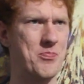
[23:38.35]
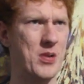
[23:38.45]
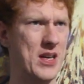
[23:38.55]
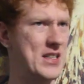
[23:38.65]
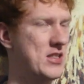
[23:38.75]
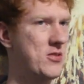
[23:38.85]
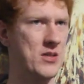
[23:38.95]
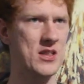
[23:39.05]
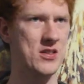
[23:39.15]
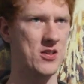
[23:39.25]
But in
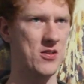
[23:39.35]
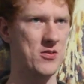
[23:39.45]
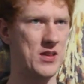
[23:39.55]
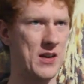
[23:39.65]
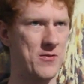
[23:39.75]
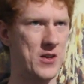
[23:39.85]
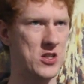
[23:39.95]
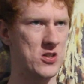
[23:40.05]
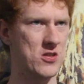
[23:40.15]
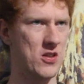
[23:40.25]
doing so, they
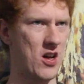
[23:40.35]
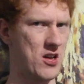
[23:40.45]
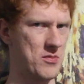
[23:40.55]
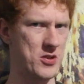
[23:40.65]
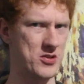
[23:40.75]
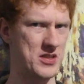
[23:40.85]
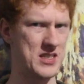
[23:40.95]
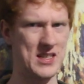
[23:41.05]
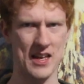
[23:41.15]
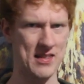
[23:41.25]
featured almost
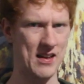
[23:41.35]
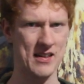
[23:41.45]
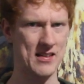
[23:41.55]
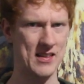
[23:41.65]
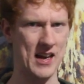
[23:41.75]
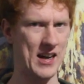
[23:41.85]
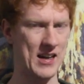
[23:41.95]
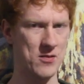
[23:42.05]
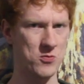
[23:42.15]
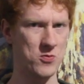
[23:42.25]
nothing that
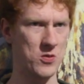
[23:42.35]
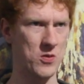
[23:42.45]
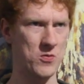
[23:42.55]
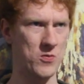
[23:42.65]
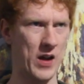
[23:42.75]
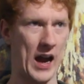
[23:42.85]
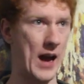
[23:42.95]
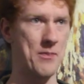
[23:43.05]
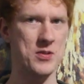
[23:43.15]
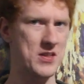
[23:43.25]

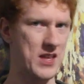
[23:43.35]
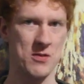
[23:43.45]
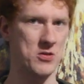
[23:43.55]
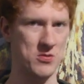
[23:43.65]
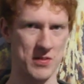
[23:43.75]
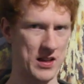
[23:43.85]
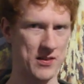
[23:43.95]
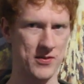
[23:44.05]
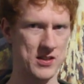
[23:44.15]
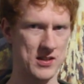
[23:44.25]
happened that was
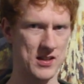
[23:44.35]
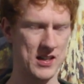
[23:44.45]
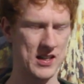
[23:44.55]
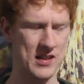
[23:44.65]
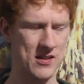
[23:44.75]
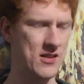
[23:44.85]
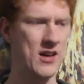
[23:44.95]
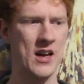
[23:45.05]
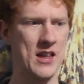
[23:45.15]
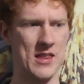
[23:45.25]
relevant in the year.
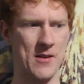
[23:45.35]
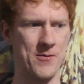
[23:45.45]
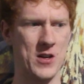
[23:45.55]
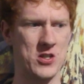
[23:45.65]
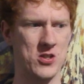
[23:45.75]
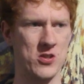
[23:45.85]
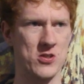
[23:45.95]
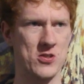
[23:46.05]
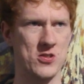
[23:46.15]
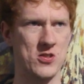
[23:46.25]
They
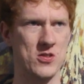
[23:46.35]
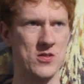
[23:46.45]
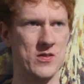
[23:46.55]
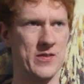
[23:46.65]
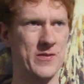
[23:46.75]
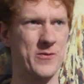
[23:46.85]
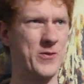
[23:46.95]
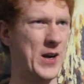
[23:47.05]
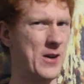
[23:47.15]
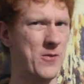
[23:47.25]
featured
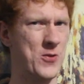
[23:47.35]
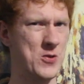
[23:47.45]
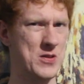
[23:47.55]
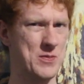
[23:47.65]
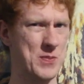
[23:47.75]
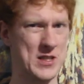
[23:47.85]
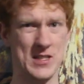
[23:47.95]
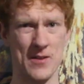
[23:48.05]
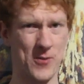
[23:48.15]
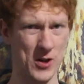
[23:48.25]
very few
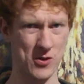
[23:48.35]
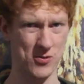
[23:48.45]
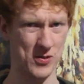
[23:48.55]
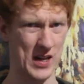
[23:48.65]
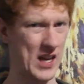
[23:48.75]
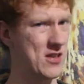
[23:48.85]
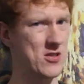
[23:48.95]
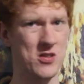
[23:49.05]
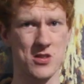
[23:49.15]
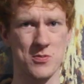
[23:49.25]
specific
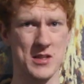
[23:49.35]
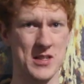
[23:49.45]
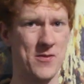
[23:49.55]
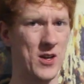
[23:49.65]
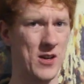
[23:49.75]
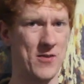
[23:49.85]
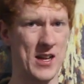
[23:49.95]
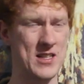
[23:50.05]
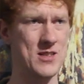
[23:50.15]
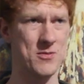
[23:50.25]
creators or specific
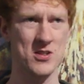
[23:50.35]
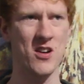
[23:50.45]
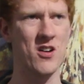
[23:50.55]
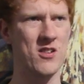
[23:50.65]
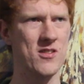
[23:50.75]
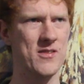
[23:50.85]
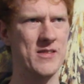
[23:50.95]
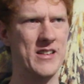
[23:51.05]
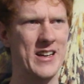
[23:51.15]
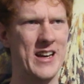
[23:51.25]
events. It was all